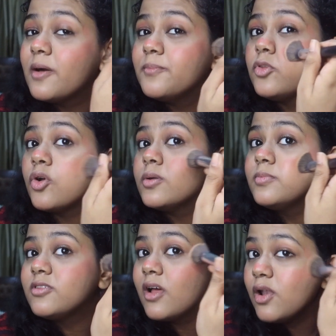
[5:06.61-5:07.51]

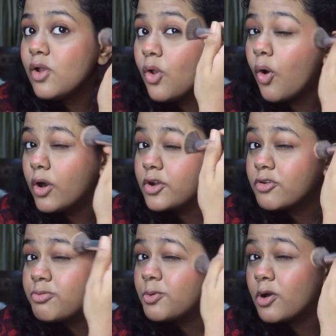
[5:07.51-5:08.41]
absorbs a lot
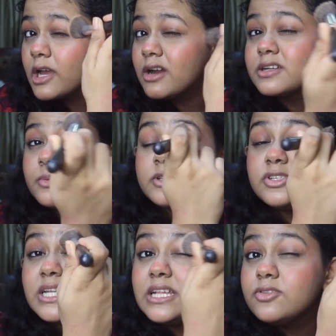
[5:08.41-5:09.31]
of product,
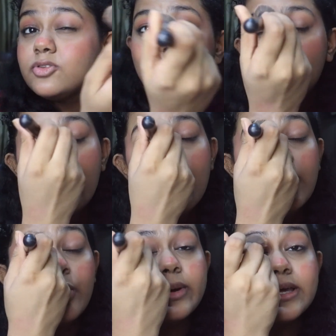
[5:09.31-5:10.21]
which leads to
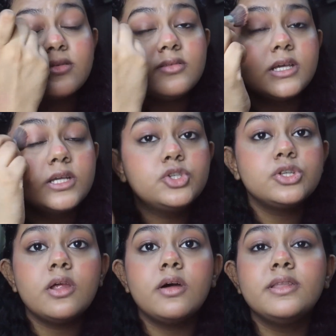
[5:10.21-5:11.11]
wastage.